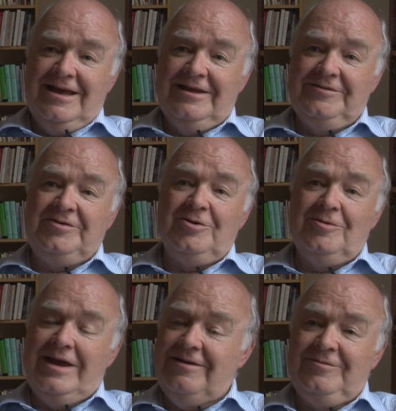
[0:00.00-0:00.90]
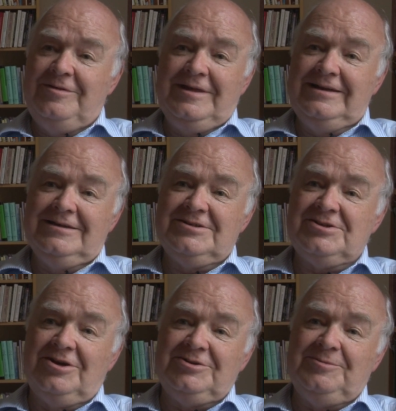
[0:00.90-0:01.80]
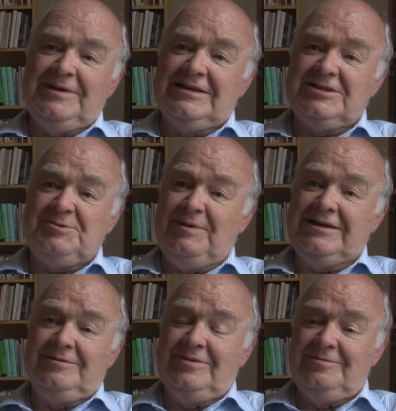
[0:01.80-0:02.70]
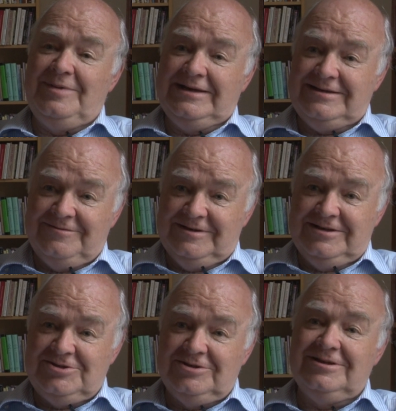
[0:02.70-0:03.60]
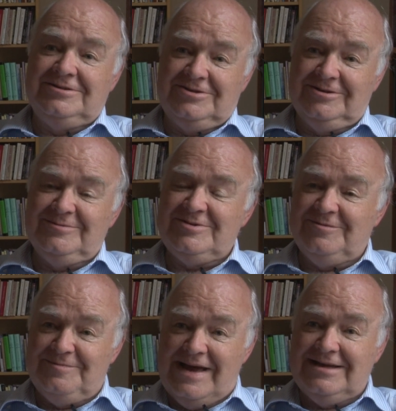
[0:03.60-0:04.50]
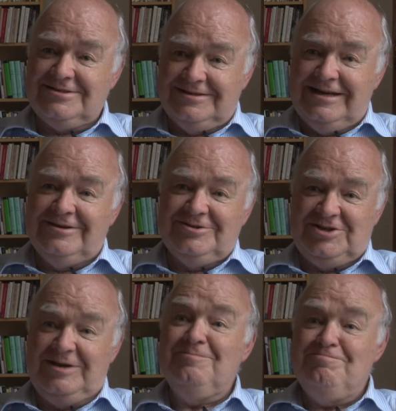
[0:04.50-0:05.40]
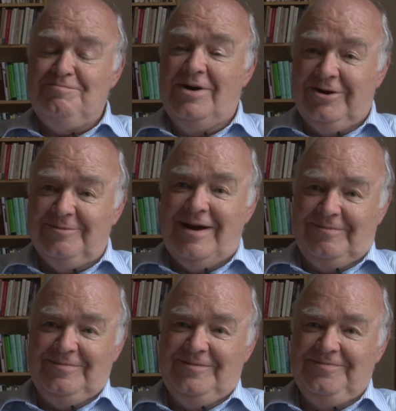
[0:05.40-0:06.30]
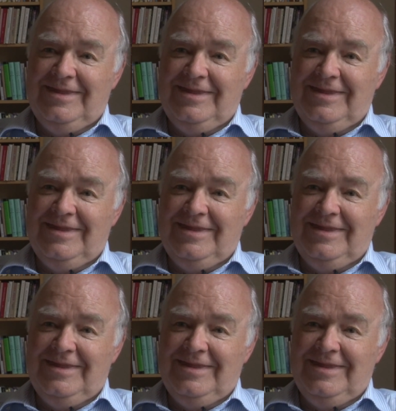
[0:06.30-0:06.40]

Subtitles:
And so everything has got to be explicable by definition in terms of mass and energy, bottom up.